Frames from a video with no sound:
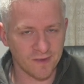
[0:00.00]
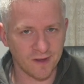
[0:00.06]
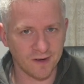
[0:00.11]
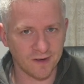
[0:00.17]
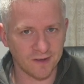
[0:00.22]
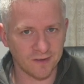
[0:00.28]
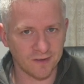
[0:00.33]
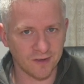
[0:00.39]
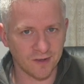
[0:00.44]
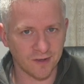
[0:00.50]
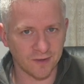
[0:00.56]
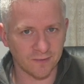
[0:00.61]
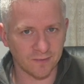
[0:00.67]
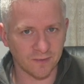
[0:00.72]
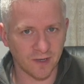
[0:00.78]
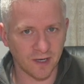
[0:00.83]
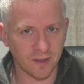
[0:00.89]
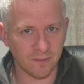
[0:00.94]
I don't know.
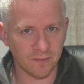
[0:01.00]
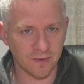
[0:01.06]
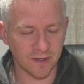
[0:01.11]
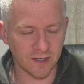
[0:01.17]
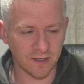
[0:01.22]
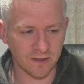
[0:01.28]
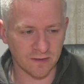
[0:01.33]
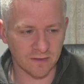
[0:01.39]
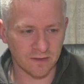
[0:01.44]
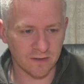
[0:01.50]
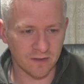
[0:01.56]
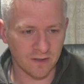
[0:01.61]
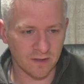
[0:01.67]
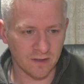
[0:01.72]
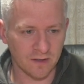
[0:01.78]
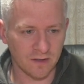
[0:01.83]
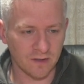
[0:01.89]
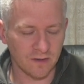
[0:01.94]
I'm thinking
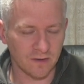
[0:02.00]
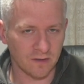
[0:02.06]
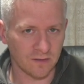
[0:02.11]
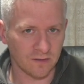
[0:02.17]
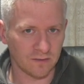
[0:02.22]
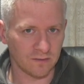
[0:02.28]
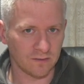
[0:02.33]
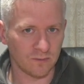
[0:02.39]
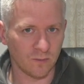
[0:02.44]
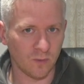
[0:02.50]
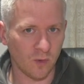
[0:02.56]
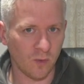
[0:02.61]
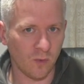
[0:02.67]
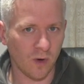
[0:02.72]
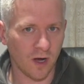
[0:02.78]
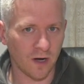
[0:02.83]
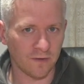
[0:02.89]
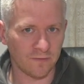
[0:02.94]
more
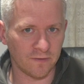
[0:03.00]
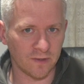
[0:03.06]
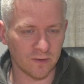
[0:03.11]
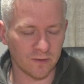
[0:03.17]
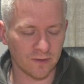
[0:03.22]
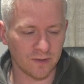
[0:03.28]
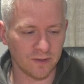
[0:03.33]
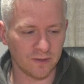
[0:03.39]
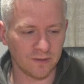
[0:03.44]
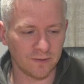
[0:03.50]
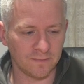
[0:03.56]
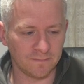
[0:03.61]
wide field.